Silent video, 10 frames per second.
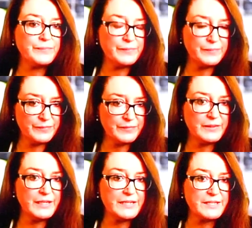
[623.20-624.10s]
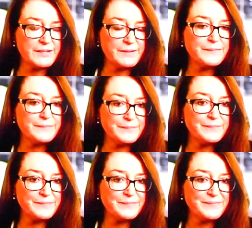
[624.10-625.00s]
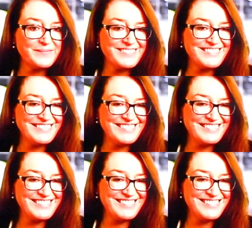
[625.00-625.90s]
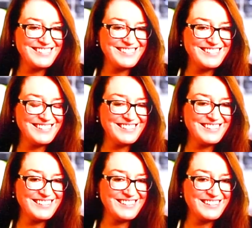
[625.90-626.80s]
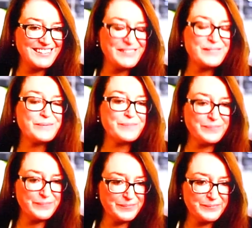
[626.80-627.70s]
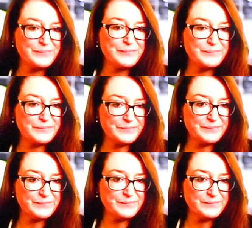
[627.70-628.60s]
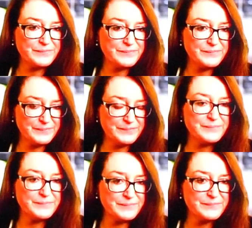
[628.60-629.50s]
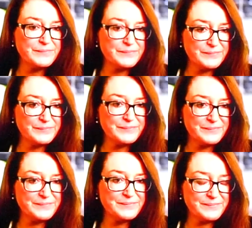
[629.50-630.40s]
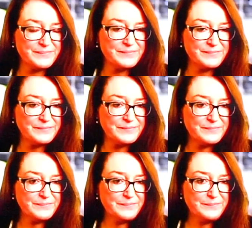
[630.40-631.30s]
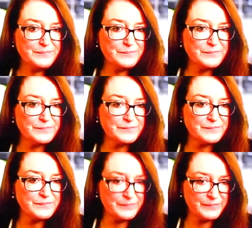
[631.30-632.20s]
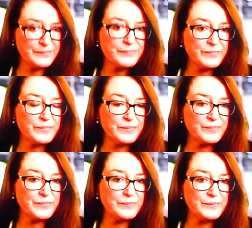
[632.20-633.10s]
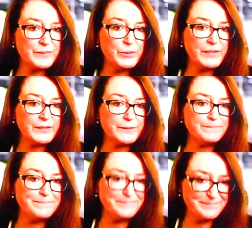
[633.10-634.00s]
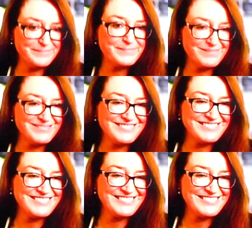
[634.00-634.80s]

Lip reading: Pauline, thank you. Most insightful as always. Really appreciate you taking the time to share your position and your opinion with the audience at Security on Screen. It'd be good to speak with you again. Take care.